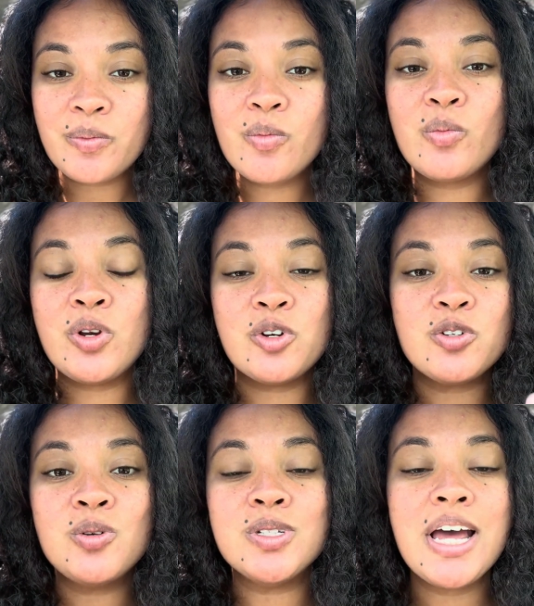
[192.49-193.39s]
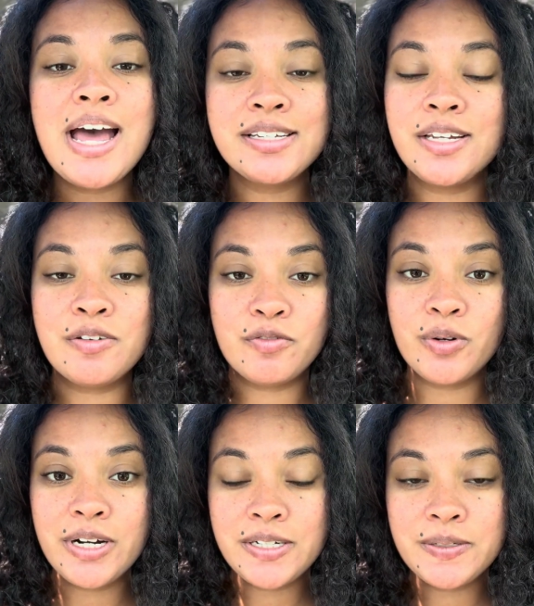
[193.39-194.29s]
when your soul is asking for
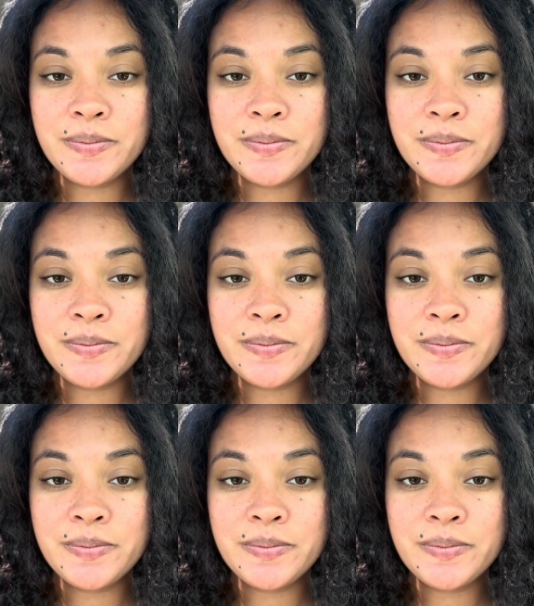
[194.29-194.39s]
it.